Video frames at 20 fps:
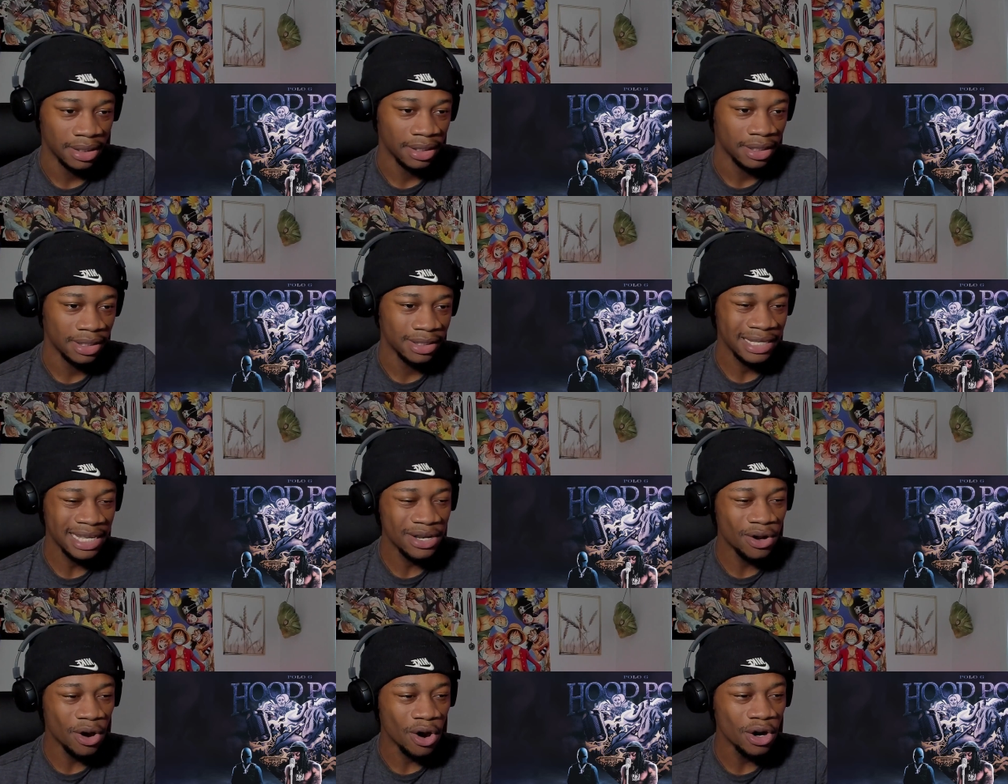Is
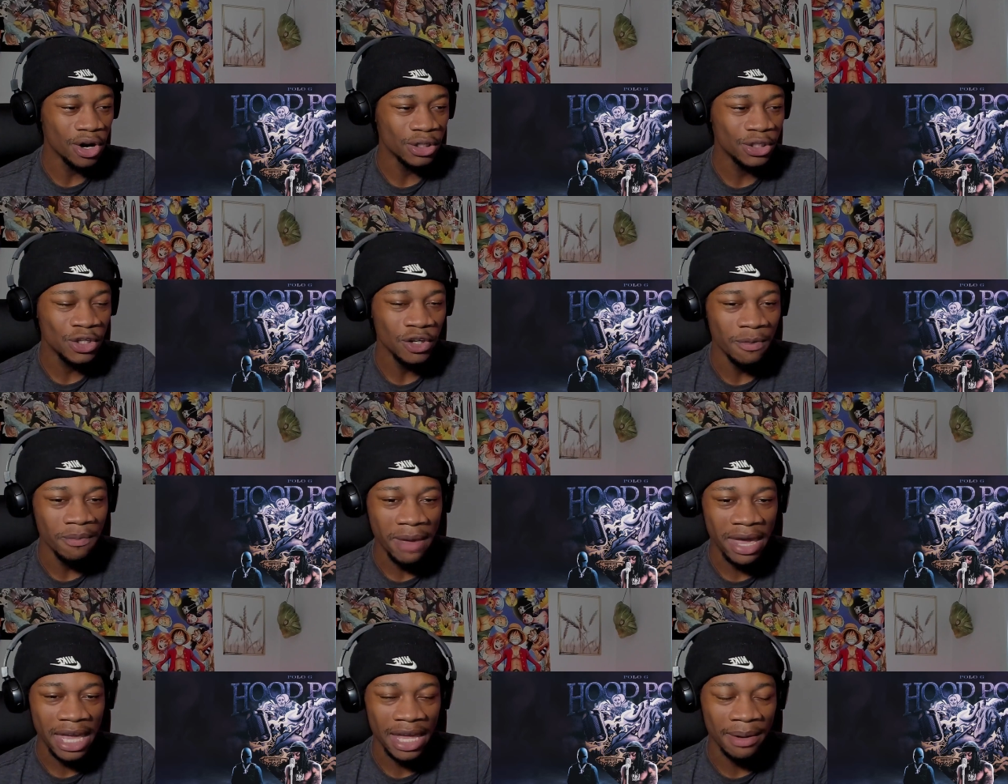that the
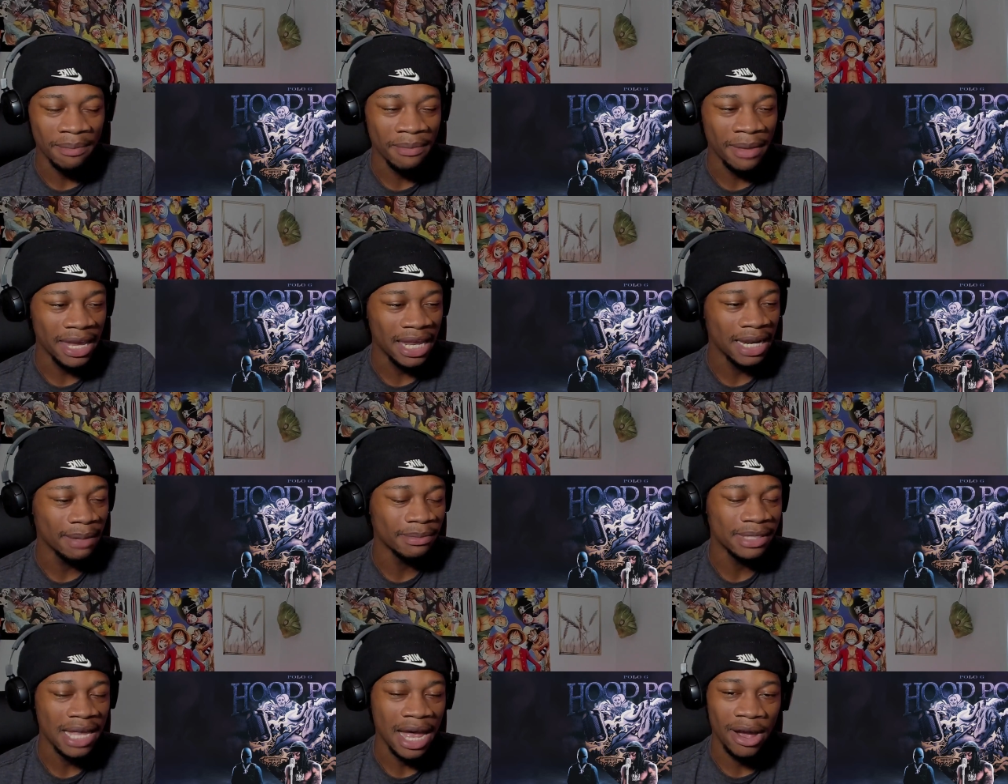auto-tune making
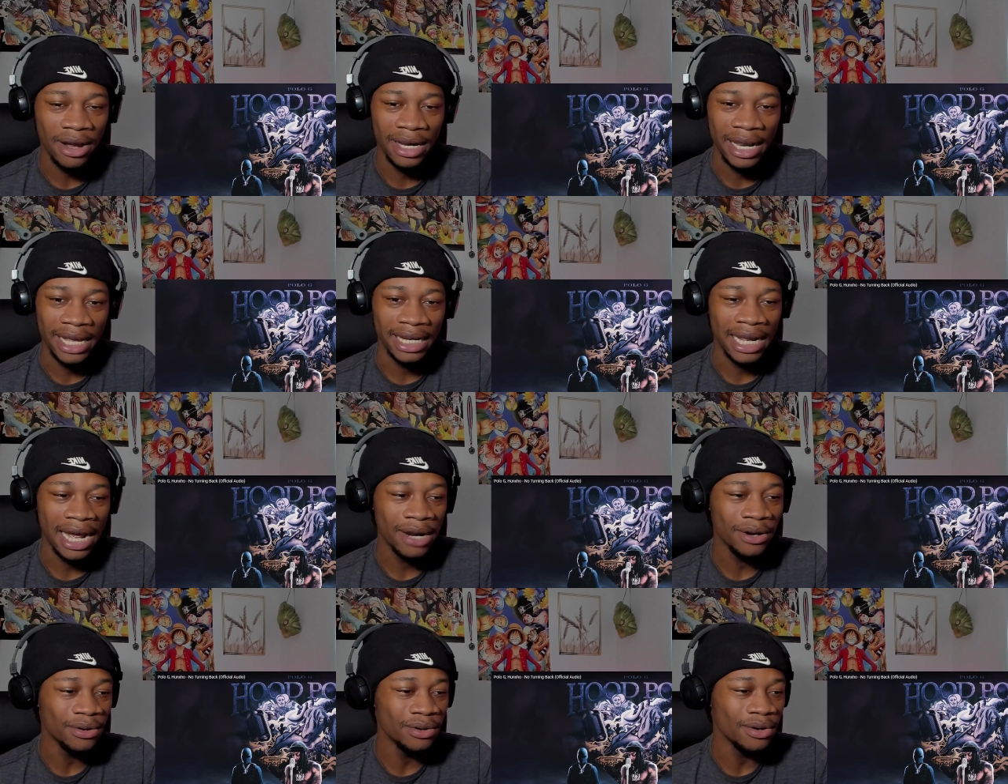him sound like
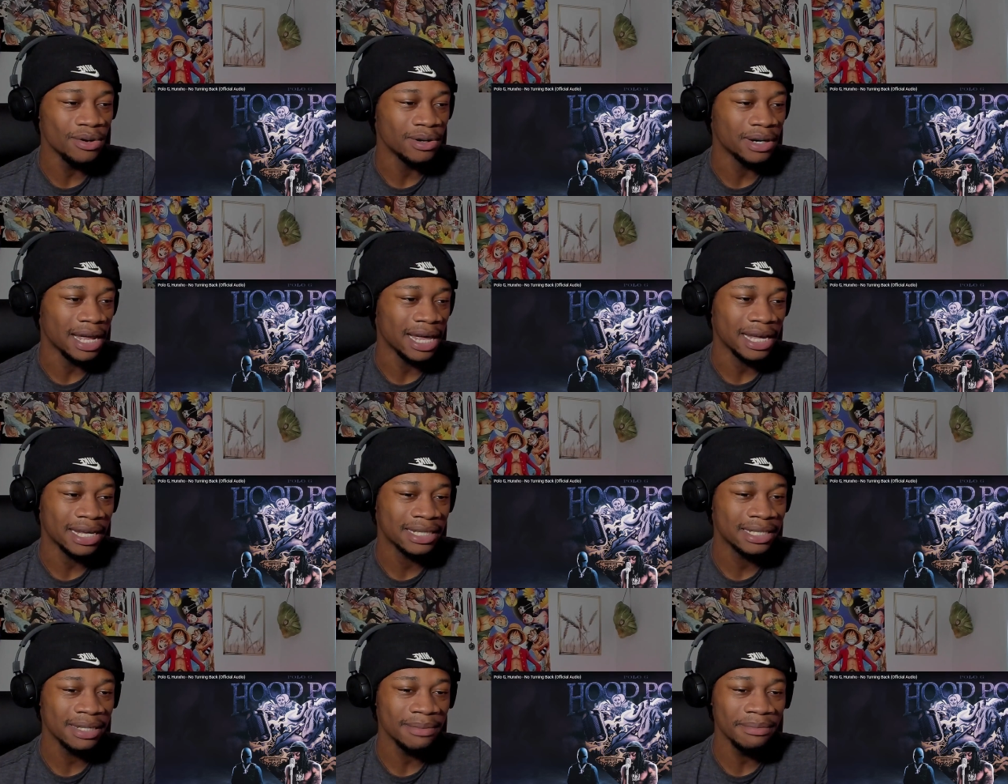that? I don't know,
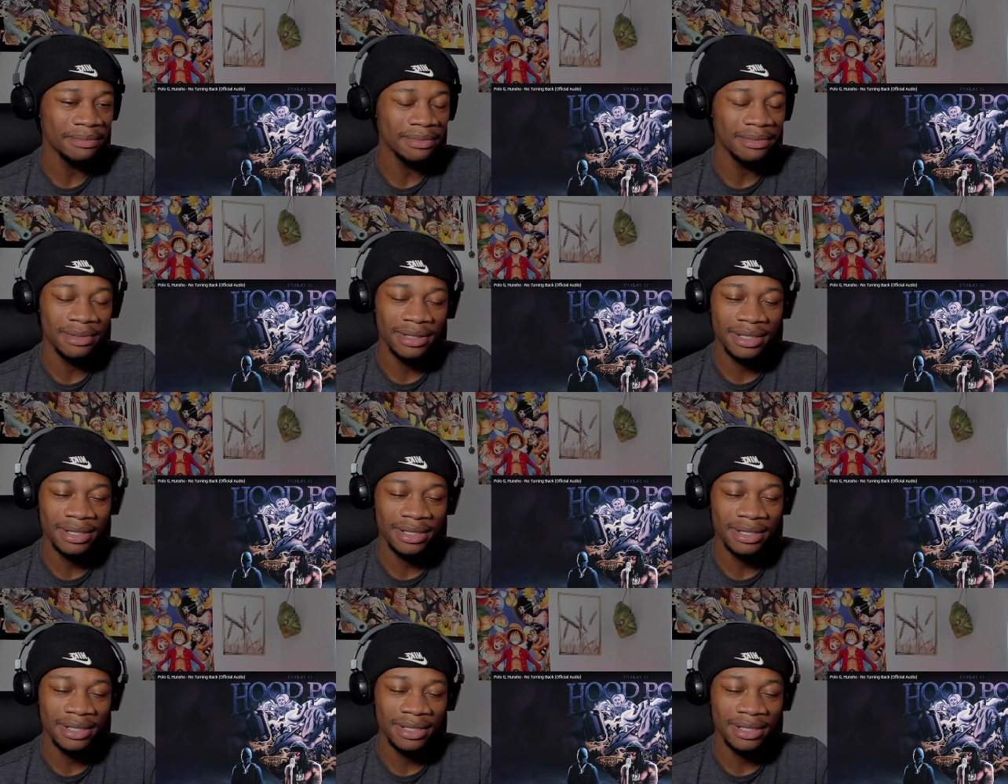like, some...